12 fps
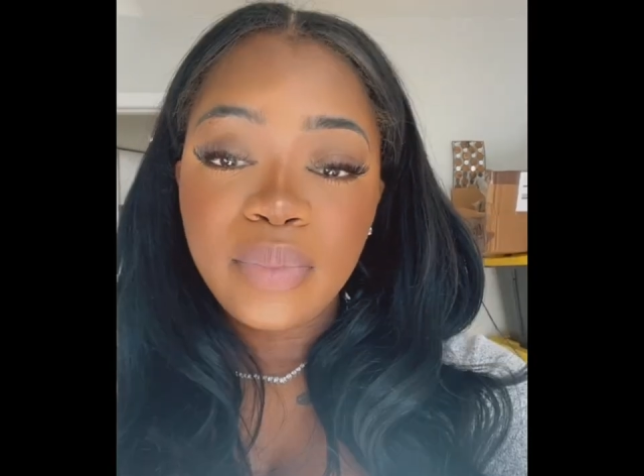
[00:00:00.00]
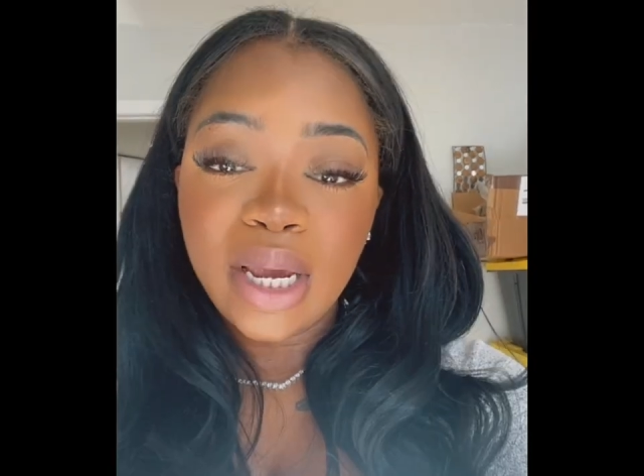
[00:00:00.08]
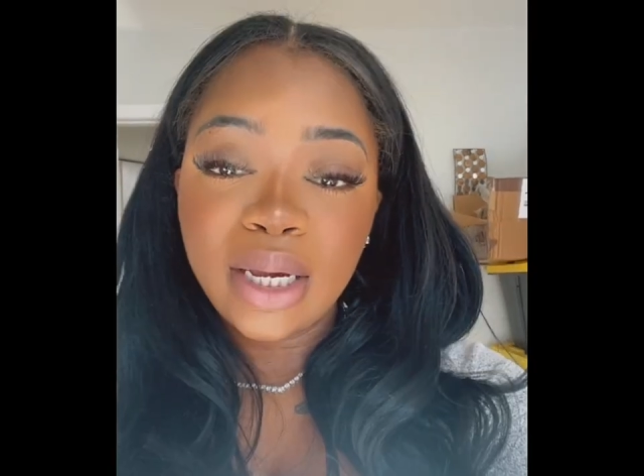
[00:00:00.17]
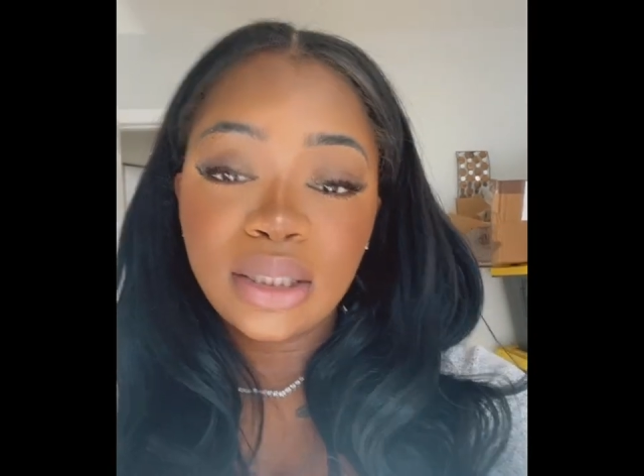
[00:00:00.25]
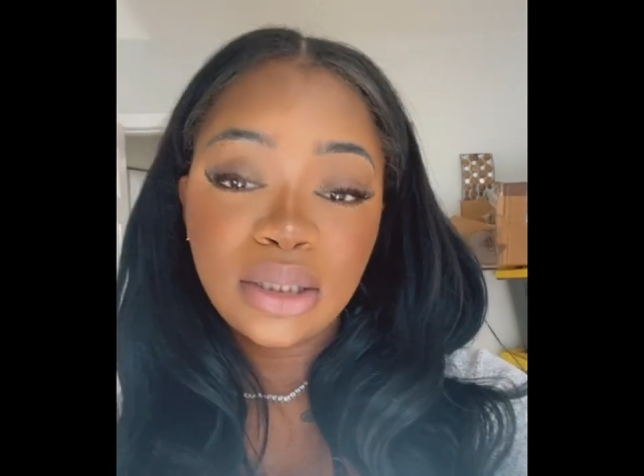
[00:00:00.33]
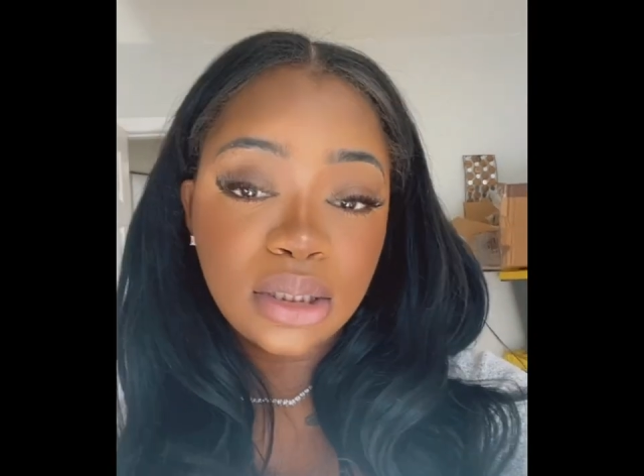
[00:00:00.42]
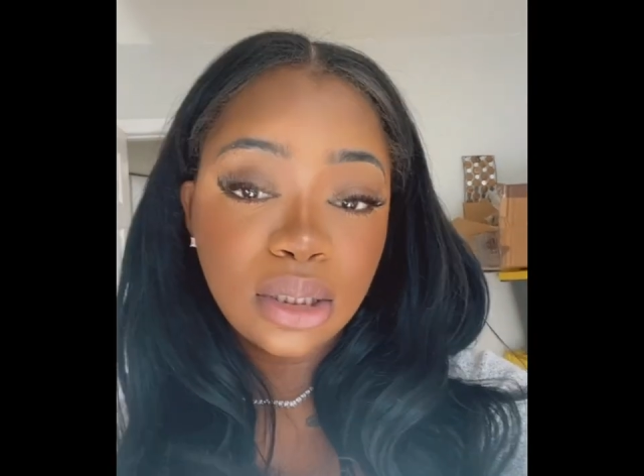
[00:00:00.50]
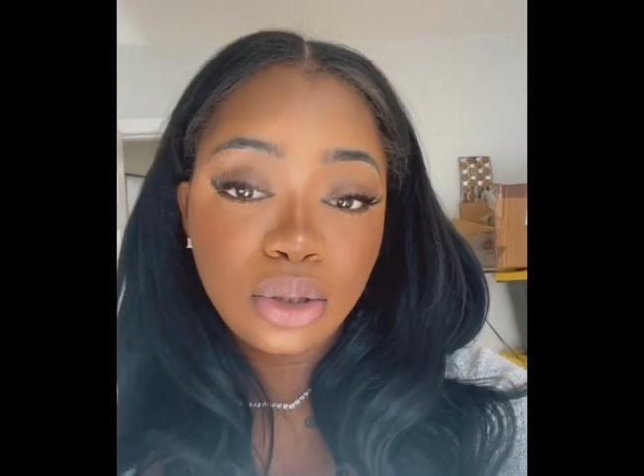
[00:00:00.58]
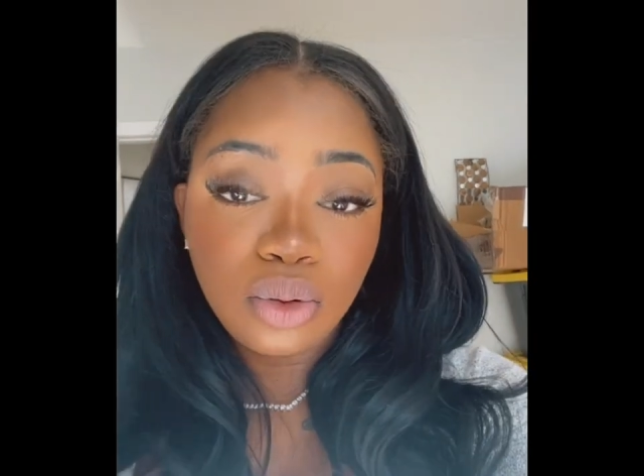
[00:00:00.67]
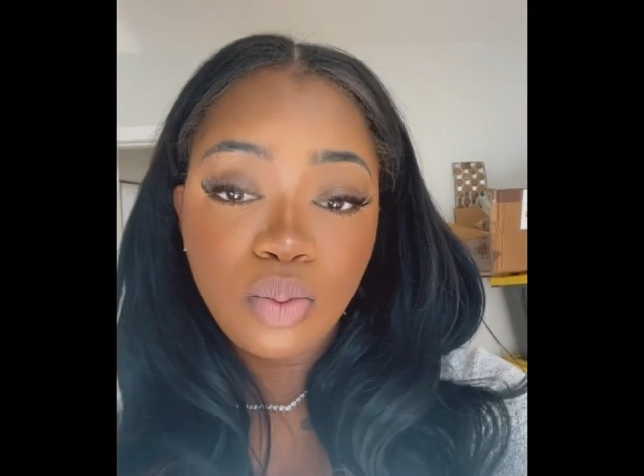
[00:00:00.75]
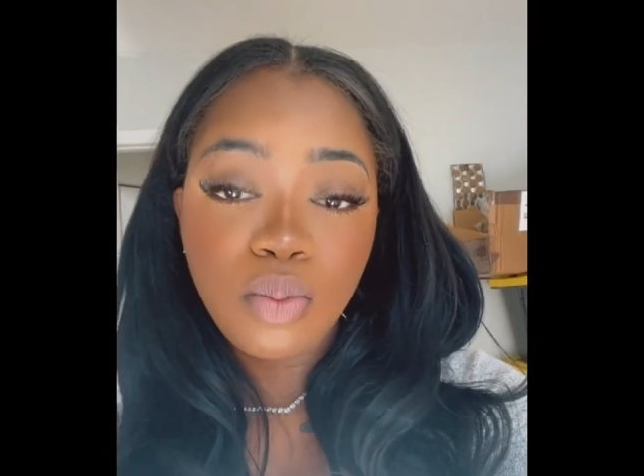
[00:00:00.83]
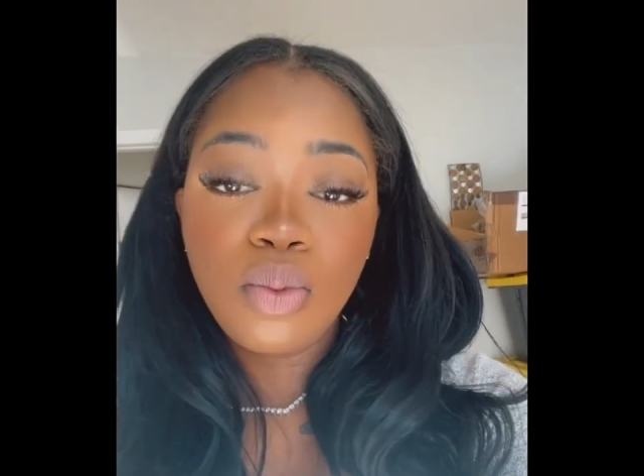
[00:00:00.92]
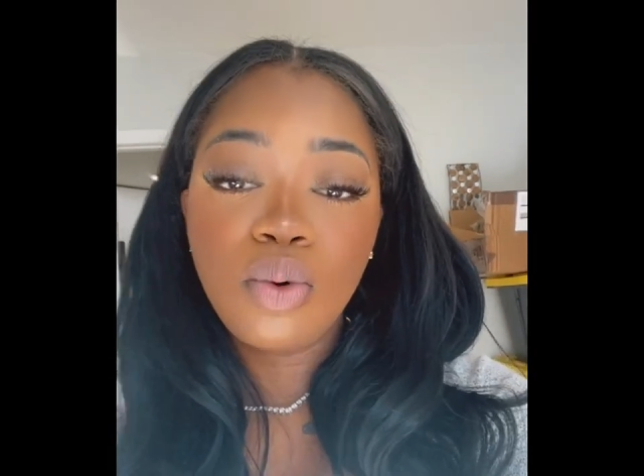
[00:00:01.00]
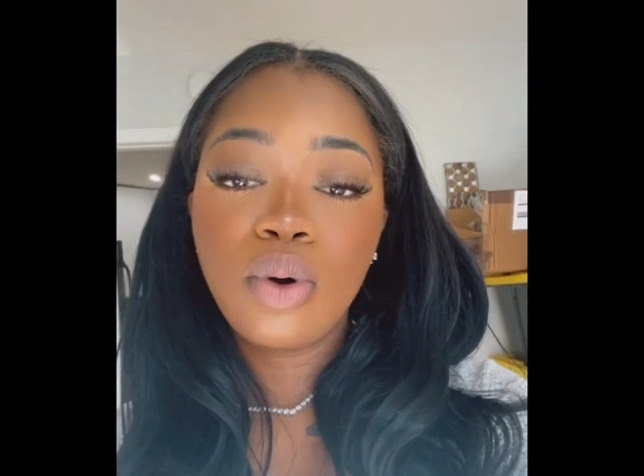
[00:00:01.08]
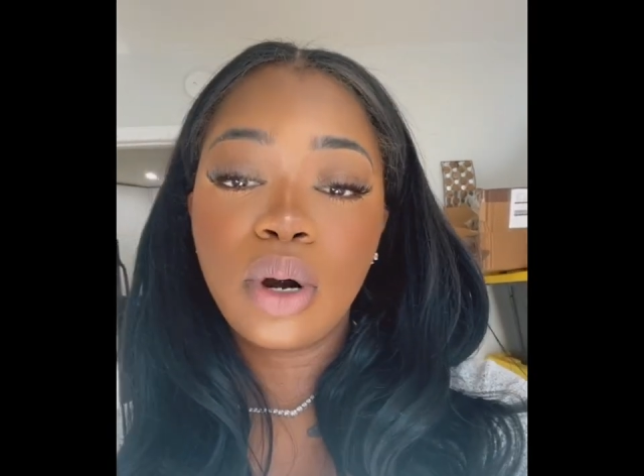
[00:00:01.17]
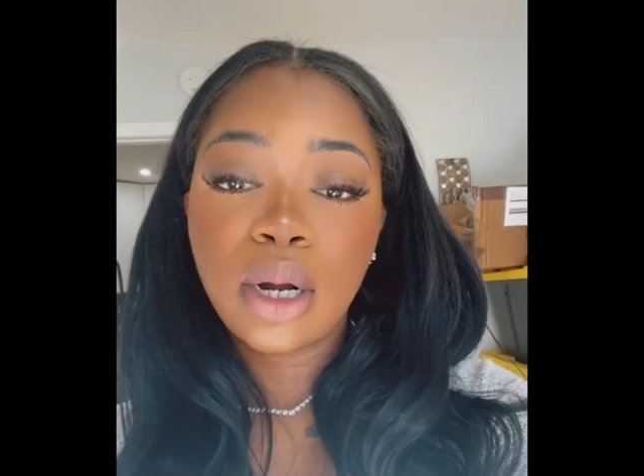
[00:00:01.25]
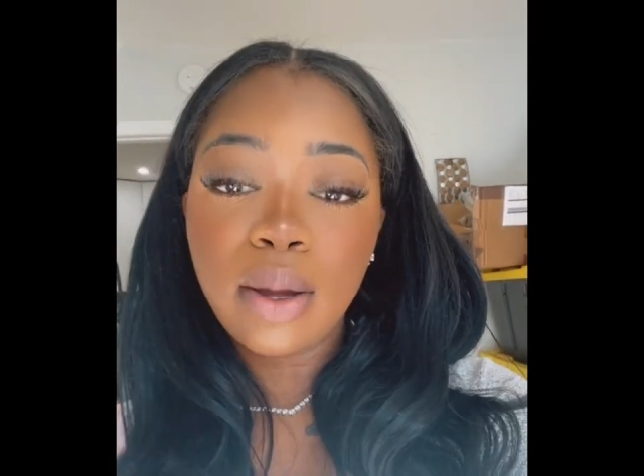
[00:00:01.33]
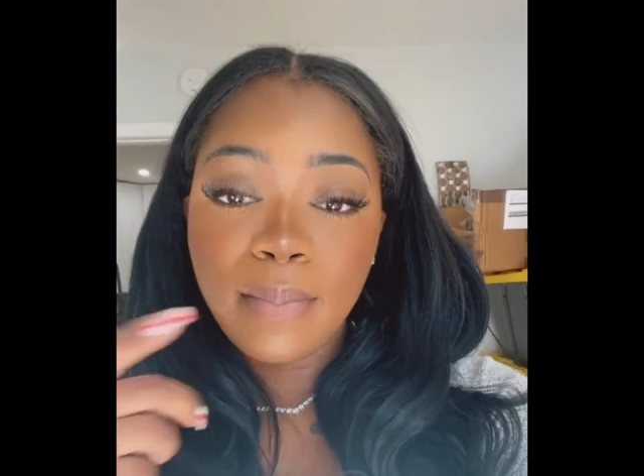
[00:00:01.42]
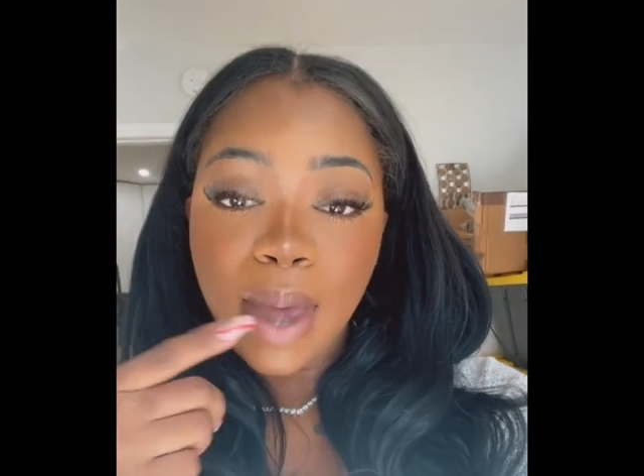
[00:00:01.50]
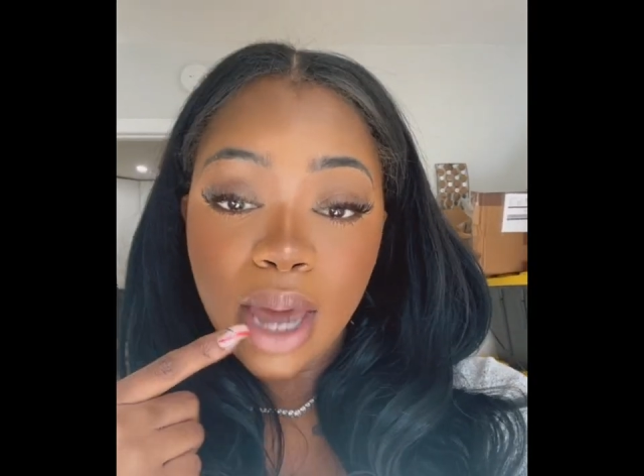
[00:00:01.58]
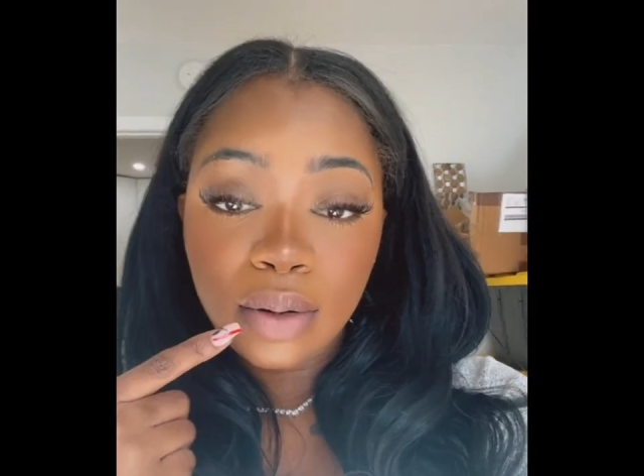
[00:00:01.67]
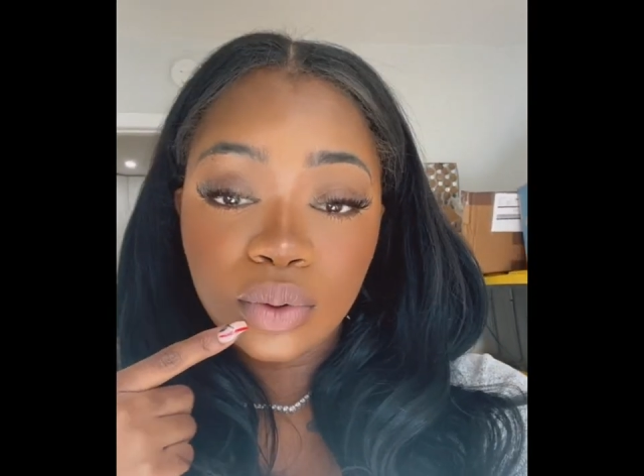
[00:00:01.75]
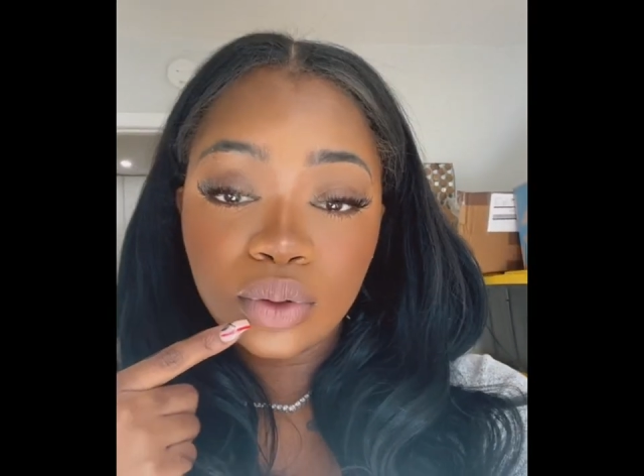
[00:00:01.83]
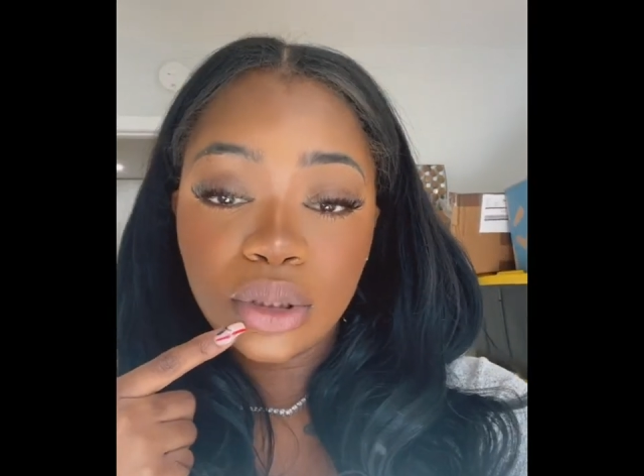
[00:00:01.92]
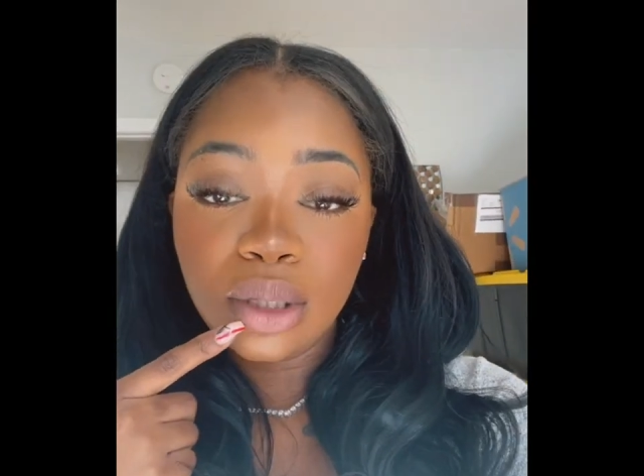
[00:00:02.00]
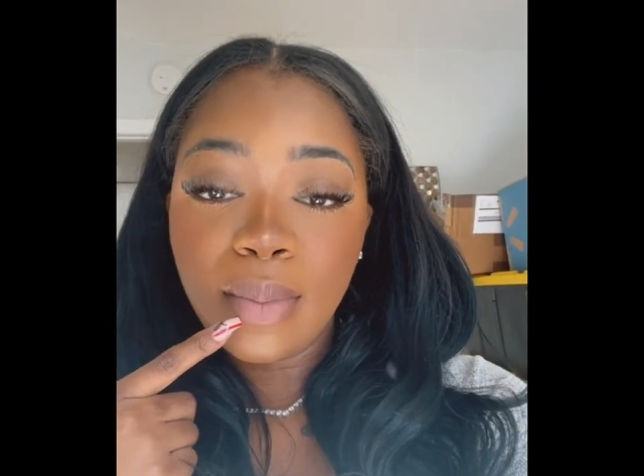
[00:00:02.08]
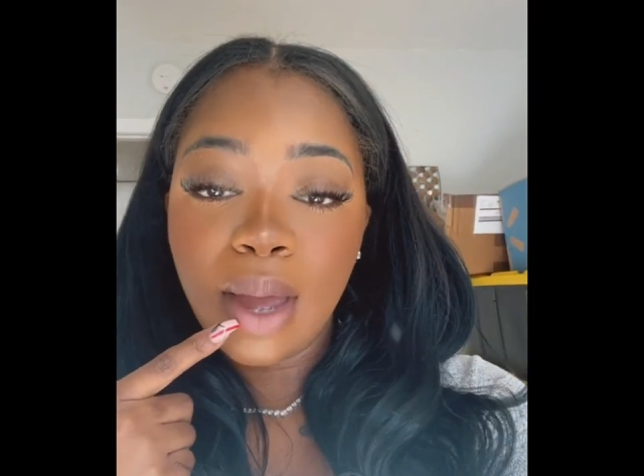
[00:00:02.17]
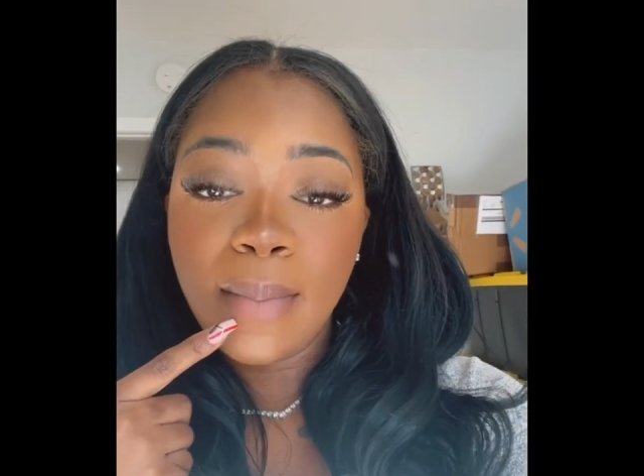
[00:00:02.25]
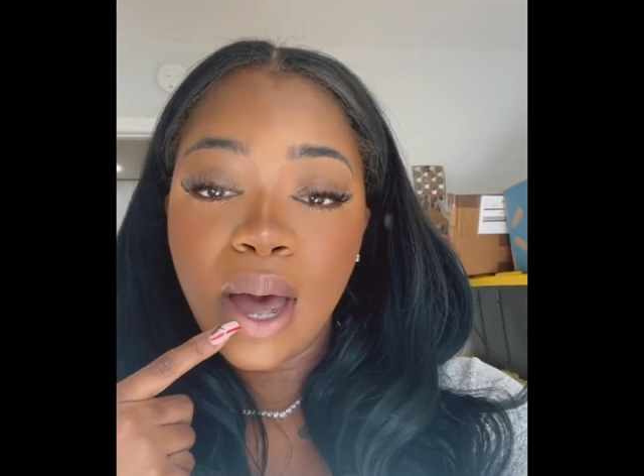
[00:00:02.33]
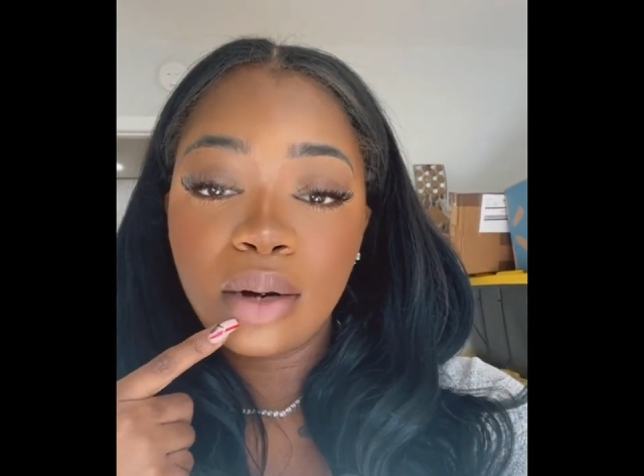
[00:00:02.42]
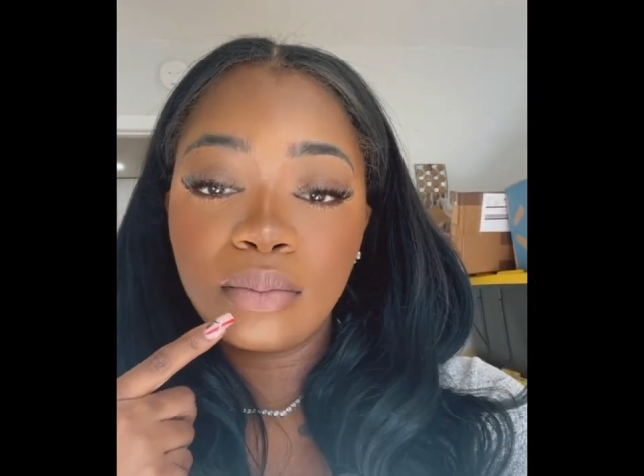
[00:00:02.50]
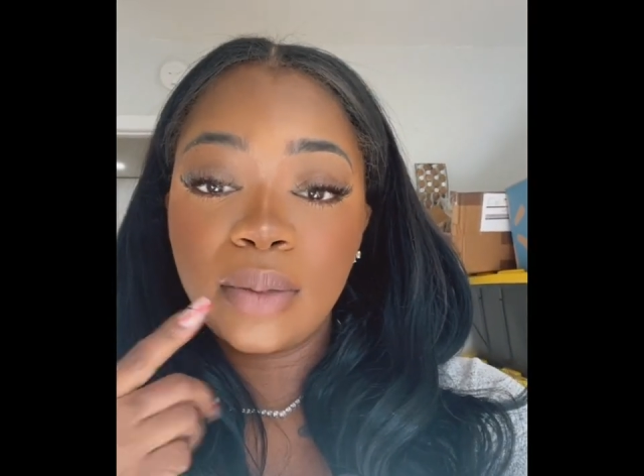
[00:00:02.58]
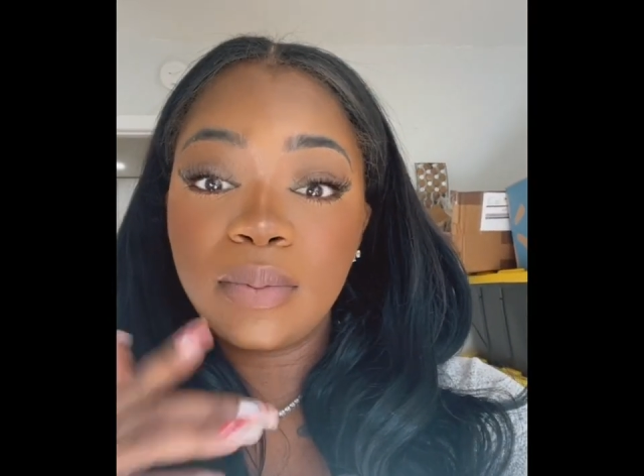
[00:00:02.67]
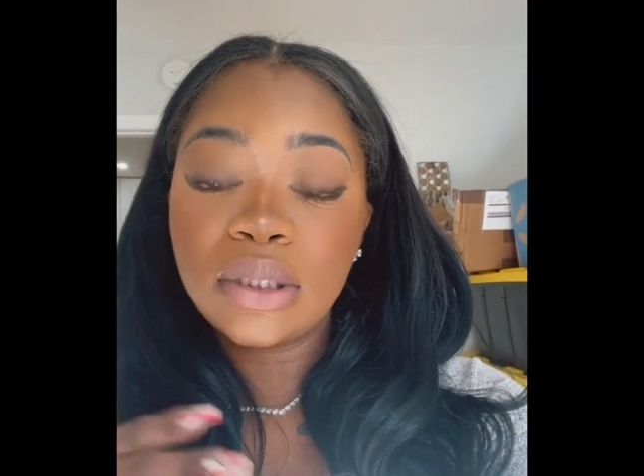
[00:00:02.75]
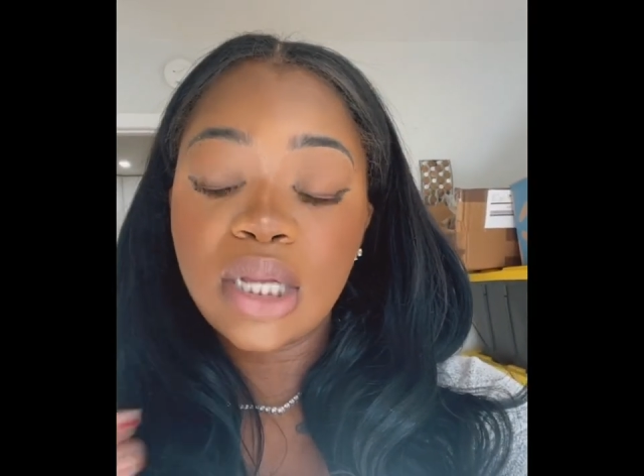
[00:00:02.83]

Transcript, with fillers: I guess it's a little more compatible to my bottom lip.